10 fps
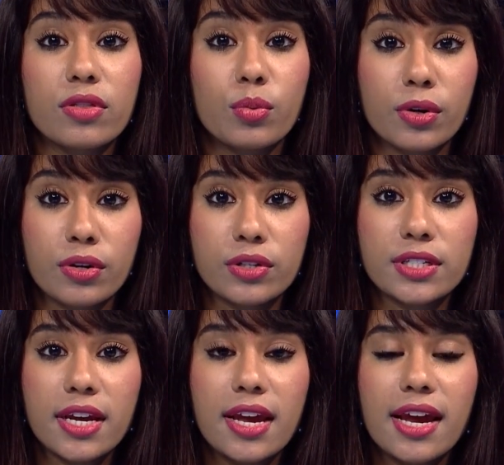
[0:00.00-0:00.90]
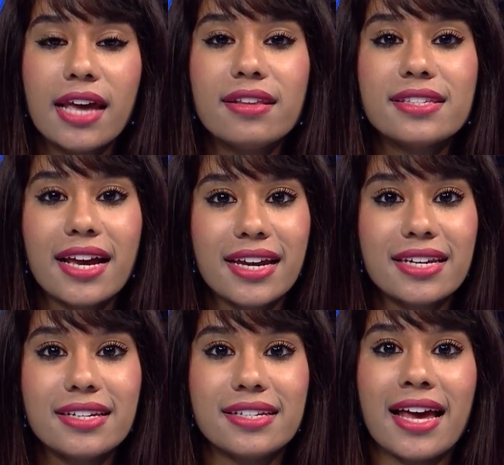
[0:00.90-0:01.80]
the world, and the
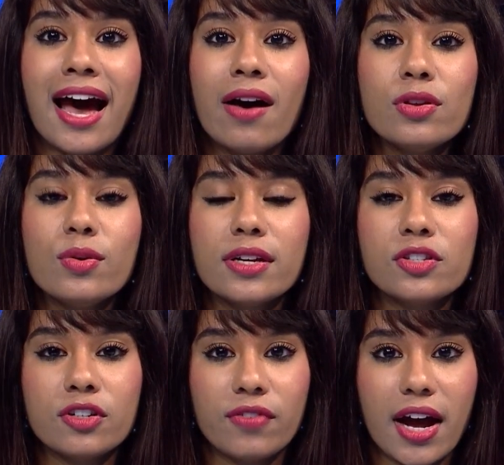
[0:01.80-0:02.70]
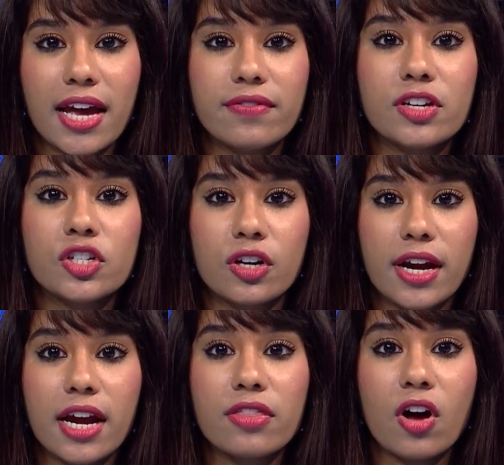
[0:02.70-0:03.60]
second is how you can survive
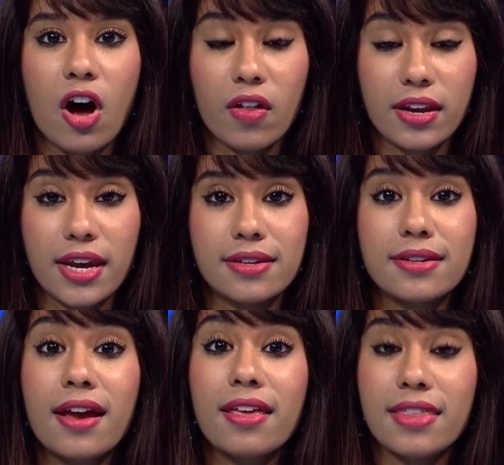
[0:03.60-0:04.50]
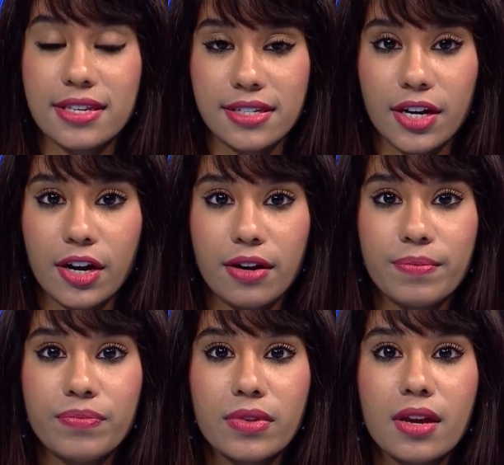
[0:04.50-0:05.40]
during the holidays this year.
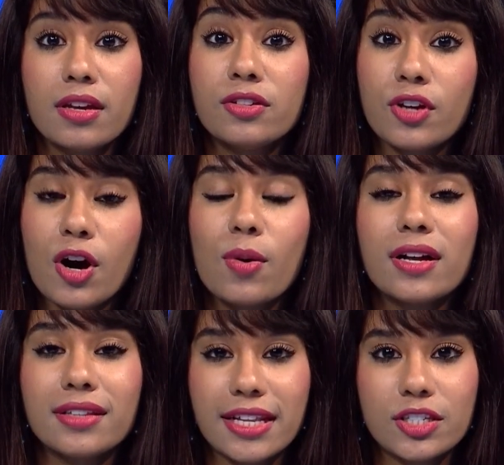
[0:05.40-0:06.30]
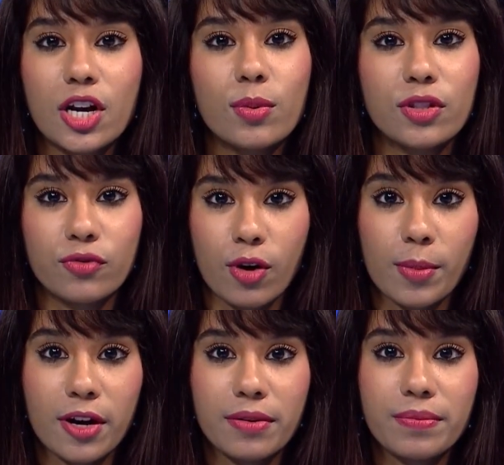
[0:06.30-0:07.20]
So let's start with the
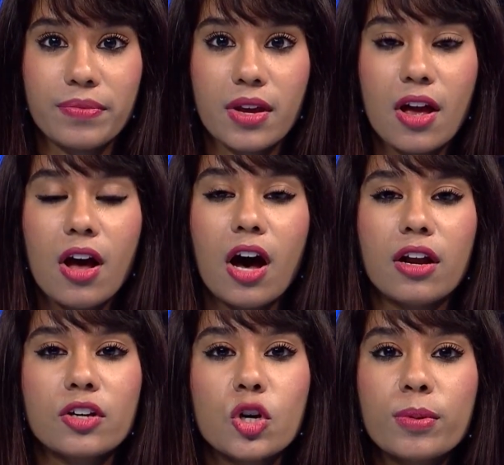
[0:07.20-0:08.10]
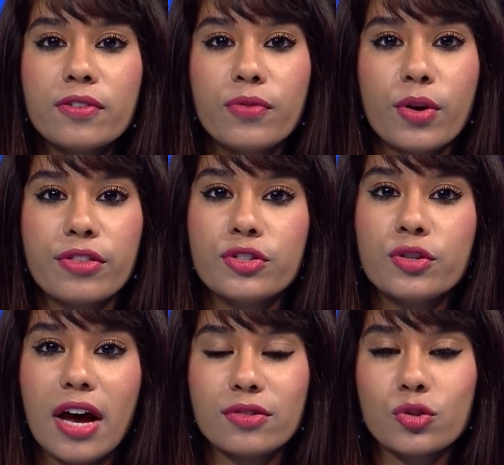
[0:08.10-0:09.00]
former. On October 4th,
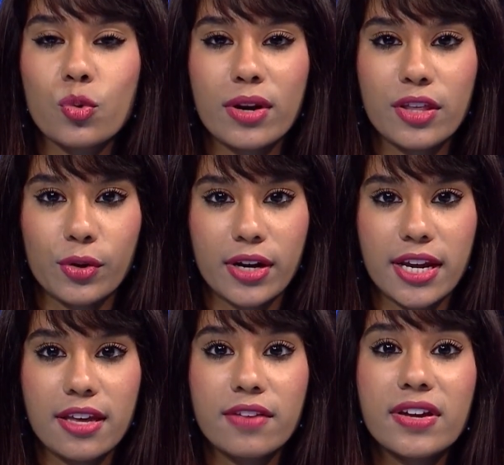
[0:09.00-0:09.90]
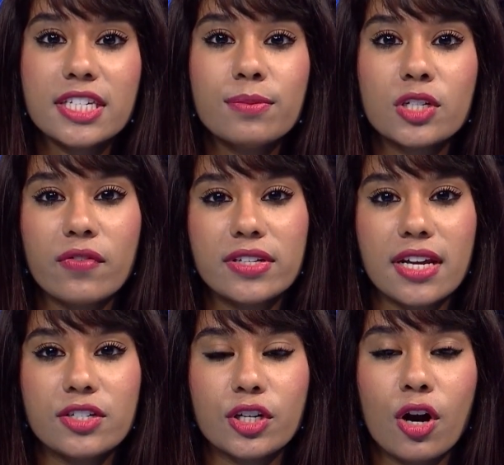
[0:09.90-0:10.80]
2023, the Victim Service
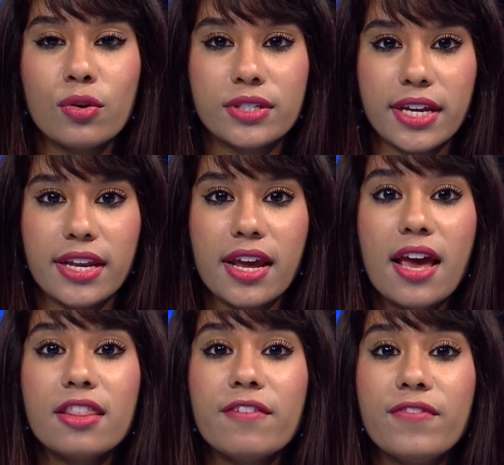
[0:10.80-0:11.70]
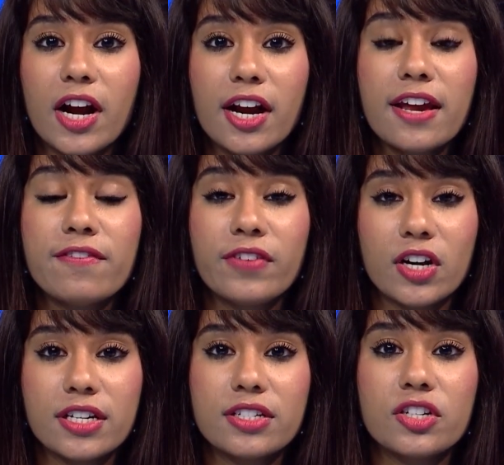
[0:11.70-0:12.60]
Center hosted the very
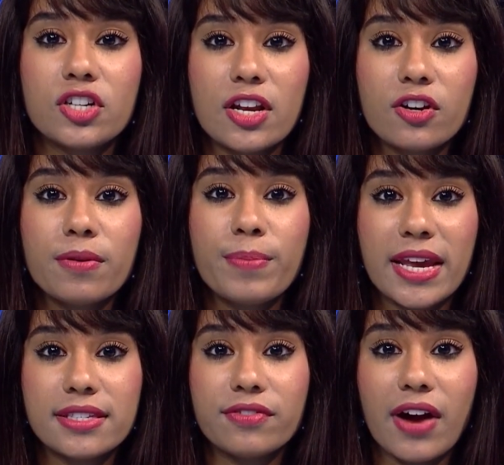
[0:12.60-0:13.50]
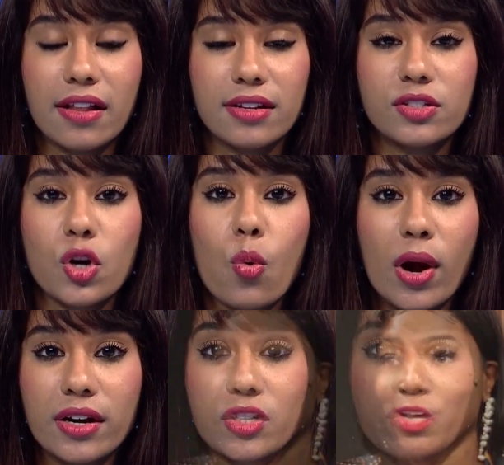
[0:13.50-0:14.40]
first Gender-Based Violence
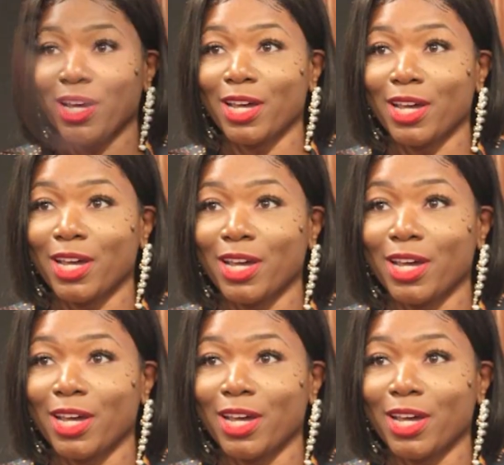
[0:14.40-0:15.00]
Awareness Forum